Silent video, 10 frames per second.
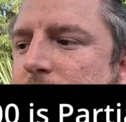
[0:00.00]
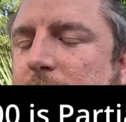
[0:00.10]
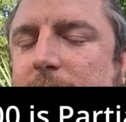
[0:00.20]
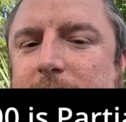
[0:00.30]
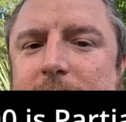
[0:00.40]

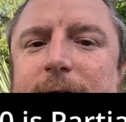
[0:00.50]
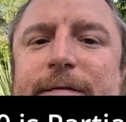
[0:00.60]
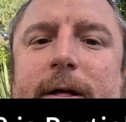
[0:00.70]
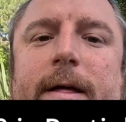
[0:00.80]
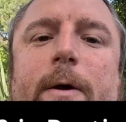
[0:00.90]
And I kind of
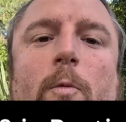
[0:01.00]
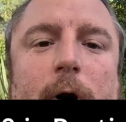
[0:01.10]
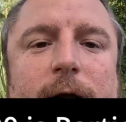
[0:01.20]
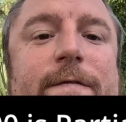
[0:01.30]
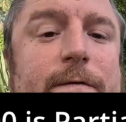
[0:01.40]
felt like
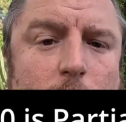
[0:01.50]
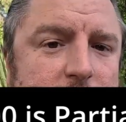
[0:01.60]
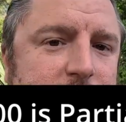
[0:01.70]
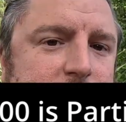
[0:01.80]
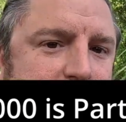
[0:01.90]

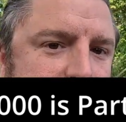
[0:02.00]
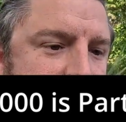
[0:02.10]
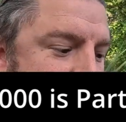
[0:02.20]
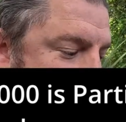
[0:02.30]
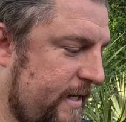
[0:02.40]
1/4000th
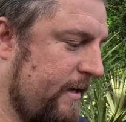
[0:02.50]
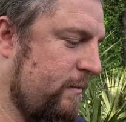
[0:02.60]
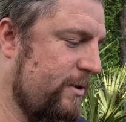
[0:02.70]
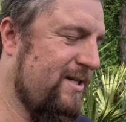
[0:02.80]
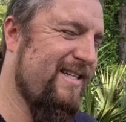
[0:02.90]
of a second
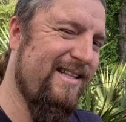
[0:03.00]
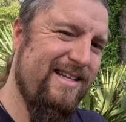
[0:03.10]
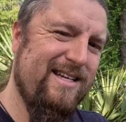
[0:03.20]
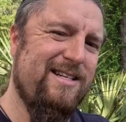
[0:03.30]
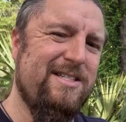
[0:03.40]
was just a
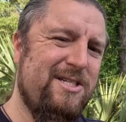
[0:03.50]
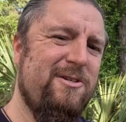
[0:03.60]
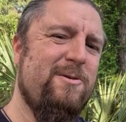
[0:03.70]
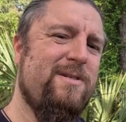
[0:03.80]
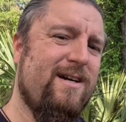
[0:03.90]
little
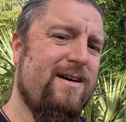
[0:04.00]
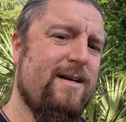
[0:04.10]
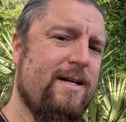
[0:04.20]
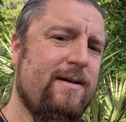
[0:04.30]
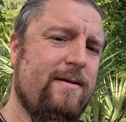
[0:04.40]
too
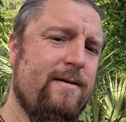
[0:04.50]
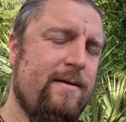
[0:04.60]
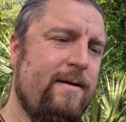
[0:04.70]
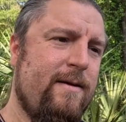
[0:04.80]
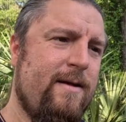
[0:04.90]
dark,
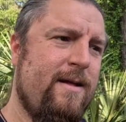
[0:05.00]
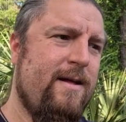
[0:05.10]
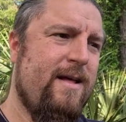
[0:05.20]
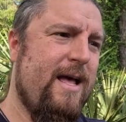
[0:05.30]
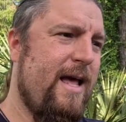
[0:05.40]

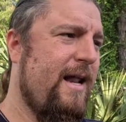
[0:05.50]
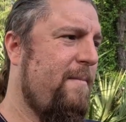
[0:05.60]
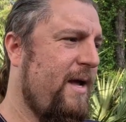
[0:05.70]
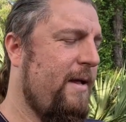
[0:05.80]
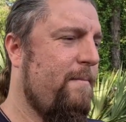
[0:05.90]
and I
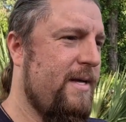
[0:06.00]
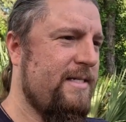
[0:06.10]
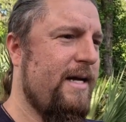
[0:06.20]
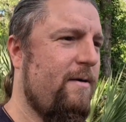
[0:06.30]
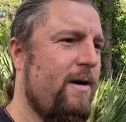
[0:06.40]
might
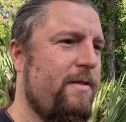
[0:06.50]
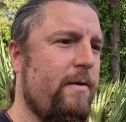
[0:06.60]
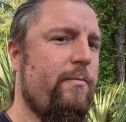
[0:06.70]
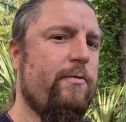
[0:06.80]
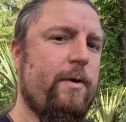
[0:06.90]
miss out on
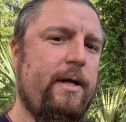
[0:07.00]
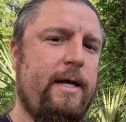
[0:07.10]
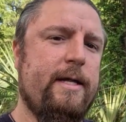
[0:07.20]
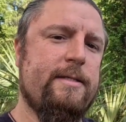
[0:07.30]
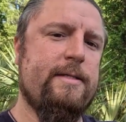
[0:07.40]
the
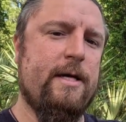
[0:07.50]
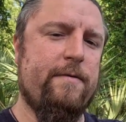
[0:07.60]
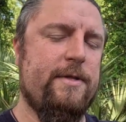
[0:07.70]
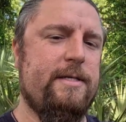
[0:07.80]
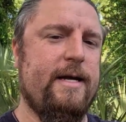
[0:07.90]
brilliance
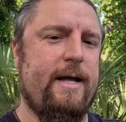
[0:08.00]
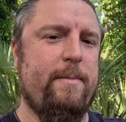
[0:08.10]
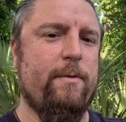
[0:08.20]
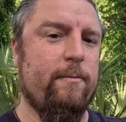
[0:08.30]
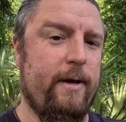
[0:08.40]
of the
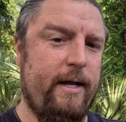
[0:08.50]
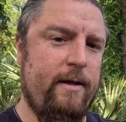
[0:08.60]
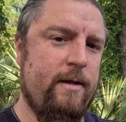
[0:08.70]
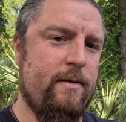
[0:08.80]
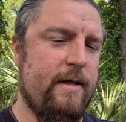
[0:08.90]
diamond
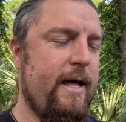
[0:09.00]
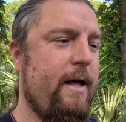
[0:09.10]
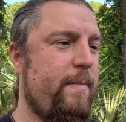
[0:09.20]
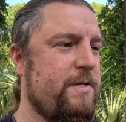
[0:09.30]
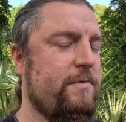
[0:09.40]
ring that
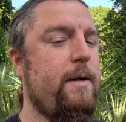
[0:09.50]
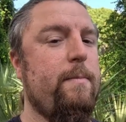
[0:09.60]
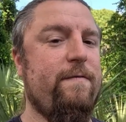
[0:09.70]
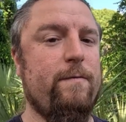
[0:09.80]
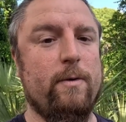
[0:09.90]
happens right
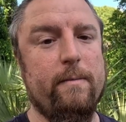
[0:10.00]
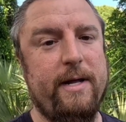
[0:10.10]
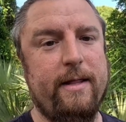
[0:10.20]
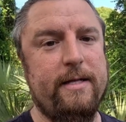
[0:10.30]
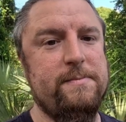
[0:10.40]
before
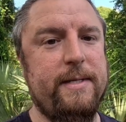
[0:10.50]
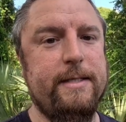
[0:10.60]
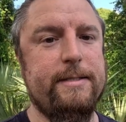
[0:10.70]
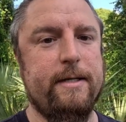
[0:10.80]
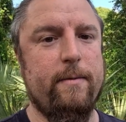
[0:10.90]
Bailey's
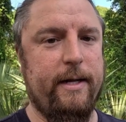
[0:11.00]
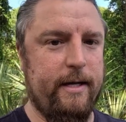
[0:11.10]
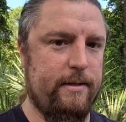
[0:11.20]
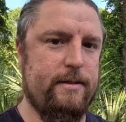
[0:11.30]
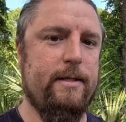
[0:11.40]
beads going
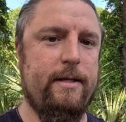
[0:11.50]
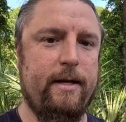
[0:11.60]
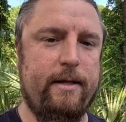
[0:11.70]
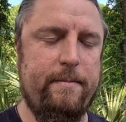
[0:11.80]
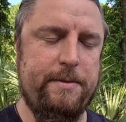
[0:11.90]
into the
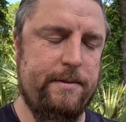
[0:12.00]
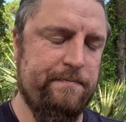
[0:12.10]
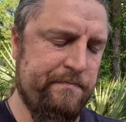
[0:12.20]
eclipse.